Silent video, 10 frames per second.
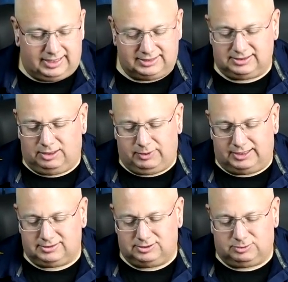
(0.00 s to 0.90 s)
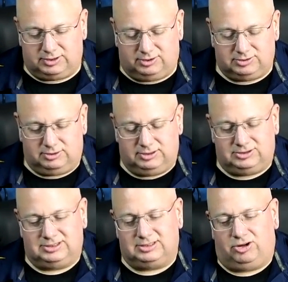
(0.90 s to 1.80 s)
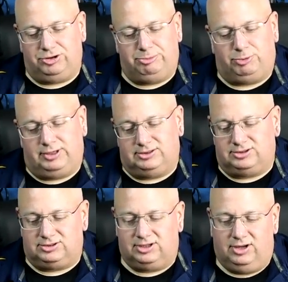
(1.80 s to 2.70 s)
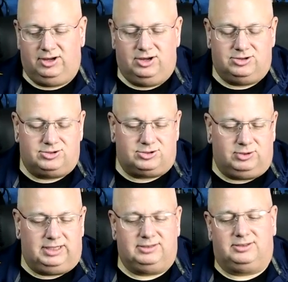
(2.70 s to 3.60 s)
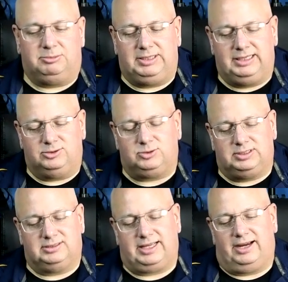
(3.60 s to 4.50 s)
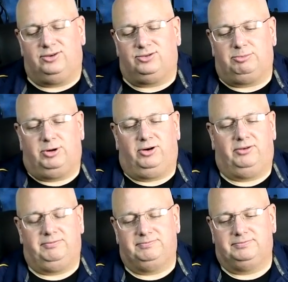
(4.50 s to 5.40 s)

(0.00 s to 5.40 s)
Actually, I waxed this one also. This is called the Prince Street. To me, this one is a hair small.